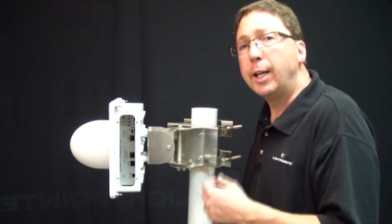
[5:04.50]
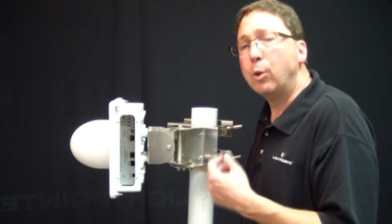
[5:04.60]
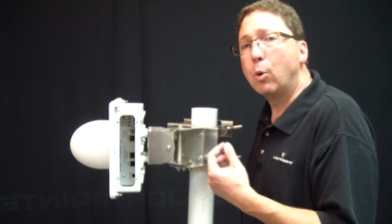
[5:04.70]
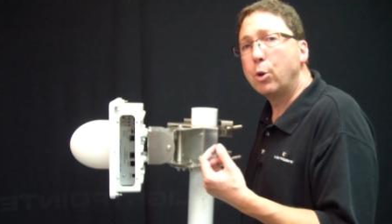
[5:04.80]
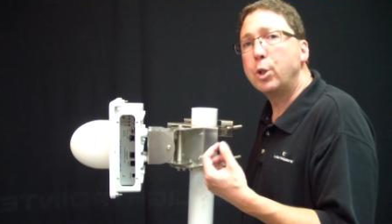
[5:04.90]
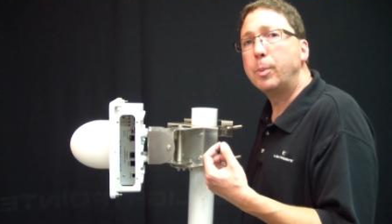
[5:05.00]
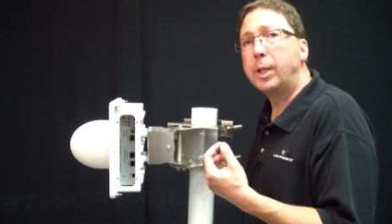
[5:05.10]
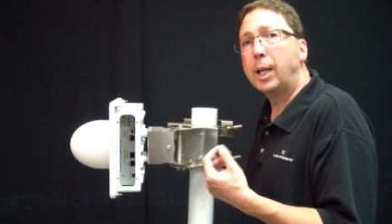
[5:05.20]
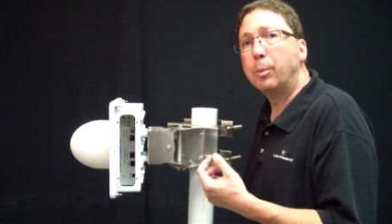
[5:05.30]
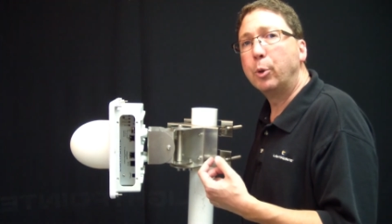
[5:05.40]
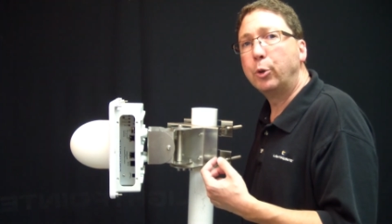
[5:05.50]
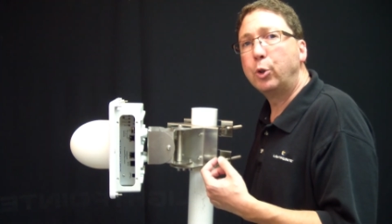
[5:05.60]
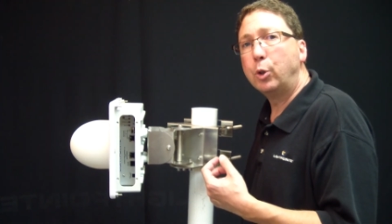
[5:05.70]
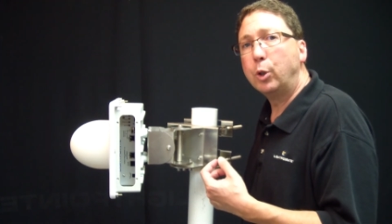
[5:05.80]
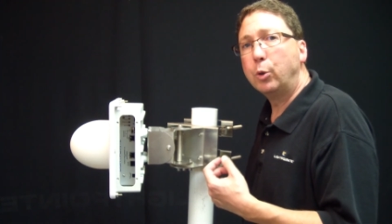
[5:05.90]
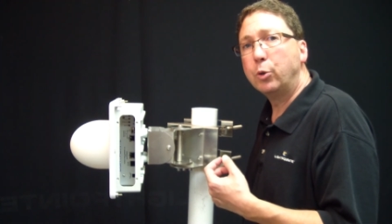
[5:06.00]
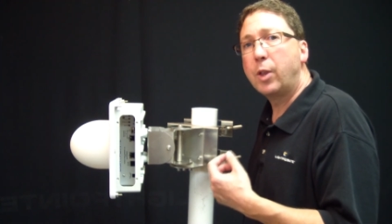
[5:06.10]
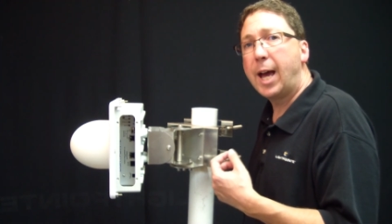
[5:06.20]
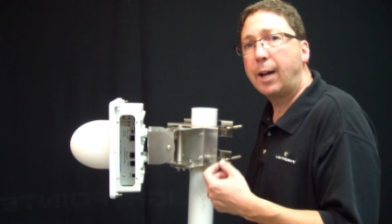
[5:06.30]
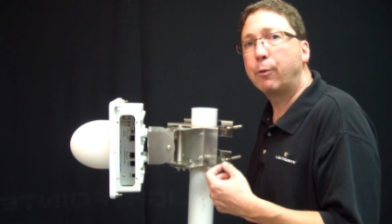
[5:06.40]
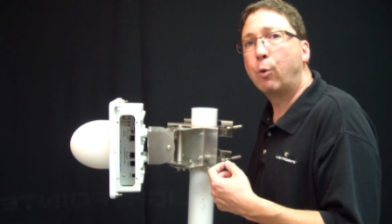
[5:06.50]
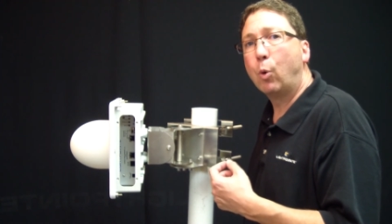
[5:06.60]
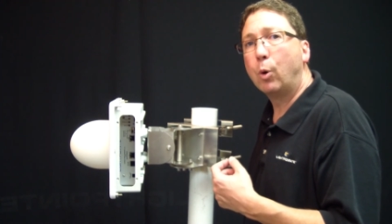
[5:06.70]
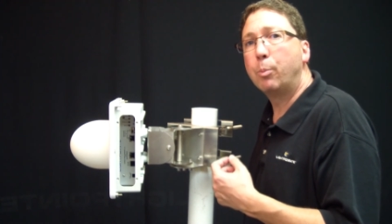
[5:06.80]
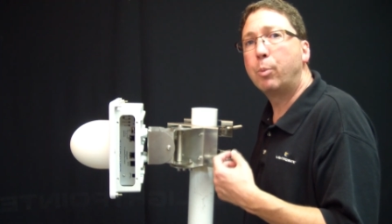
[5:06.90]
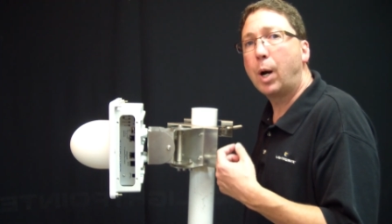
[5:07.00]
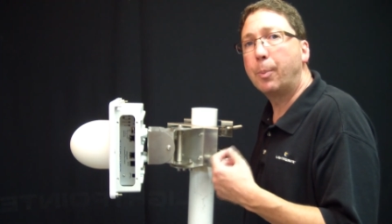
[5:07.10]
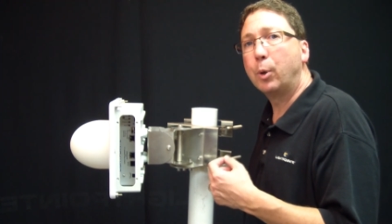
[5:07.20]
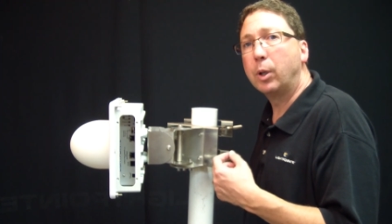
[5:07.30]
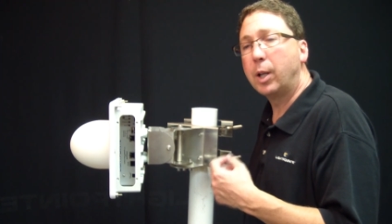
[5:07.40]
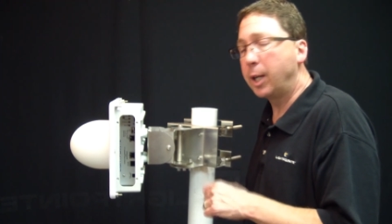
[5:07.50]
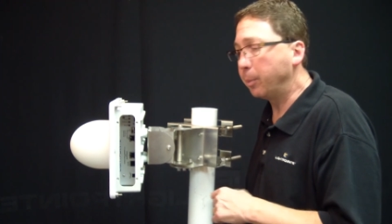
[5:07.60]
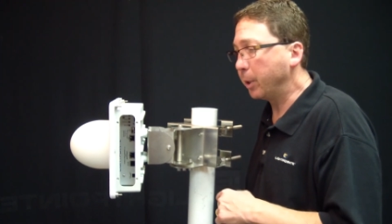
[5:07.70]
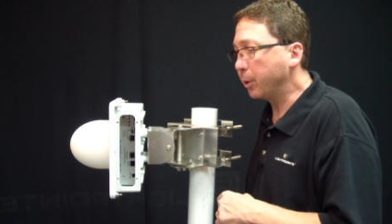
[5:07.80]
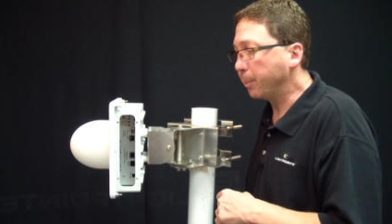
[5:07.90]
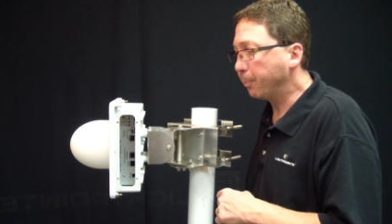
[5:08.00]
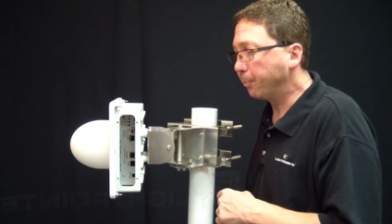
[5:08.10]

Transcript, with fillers: in order to be able to use that for proper alignment.